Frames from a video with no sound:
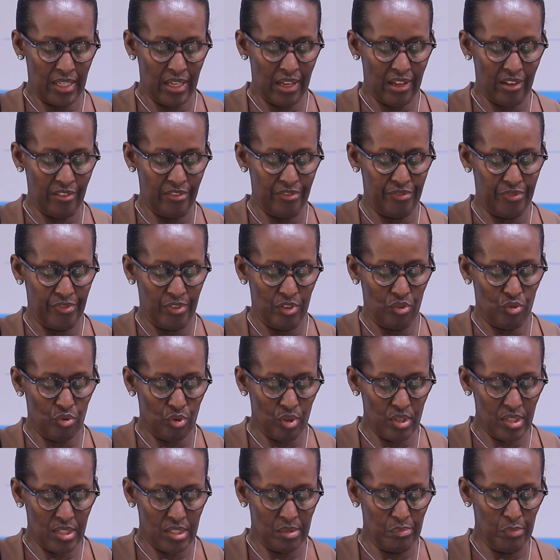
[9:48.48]
have
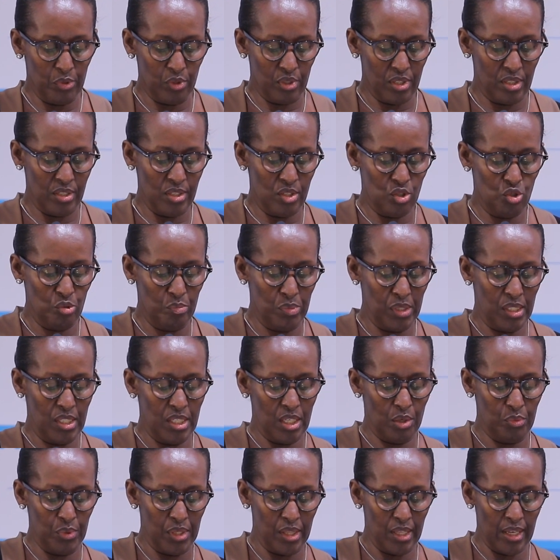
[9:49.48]
crossed borders to be
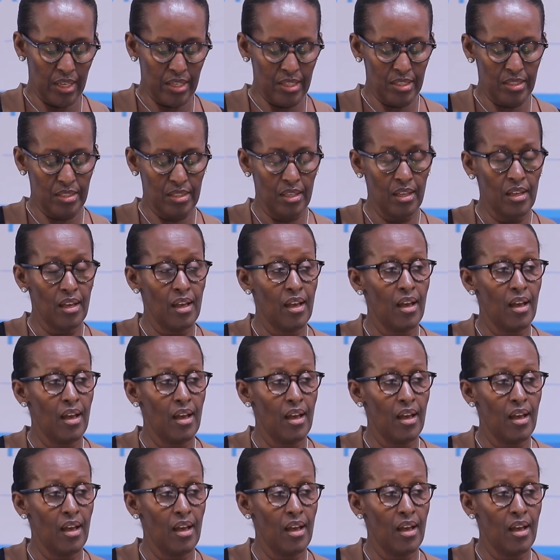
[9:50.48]
here with us